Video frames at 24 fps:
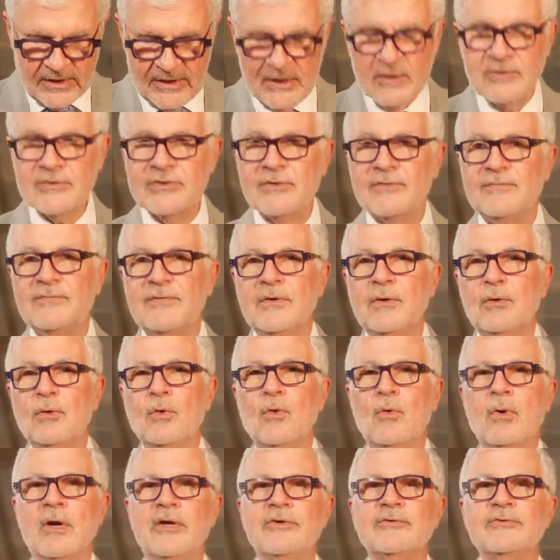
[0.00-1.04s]
here's a few
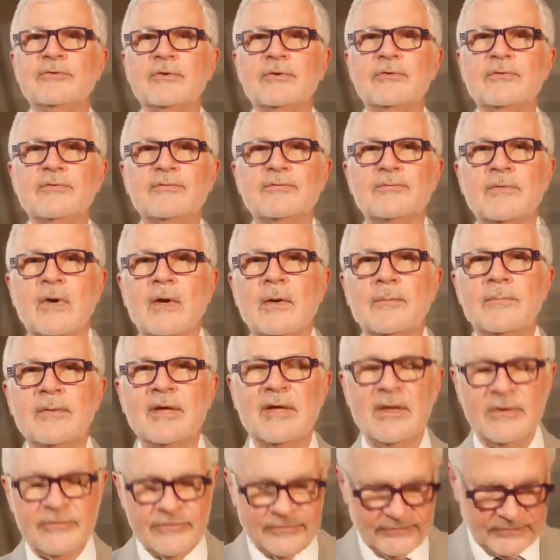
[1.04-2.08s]
questions from
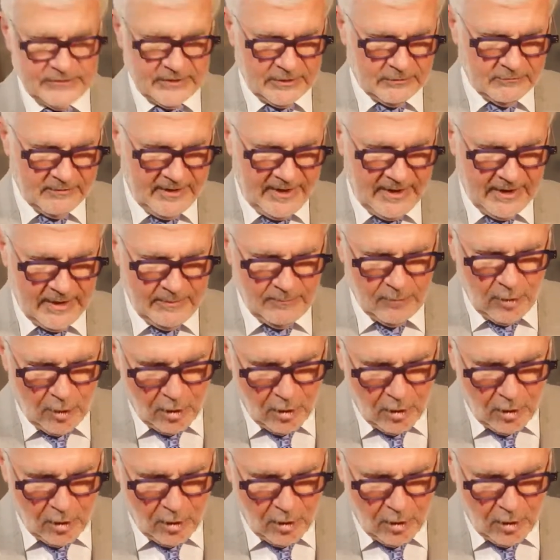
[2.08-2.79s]
Instagram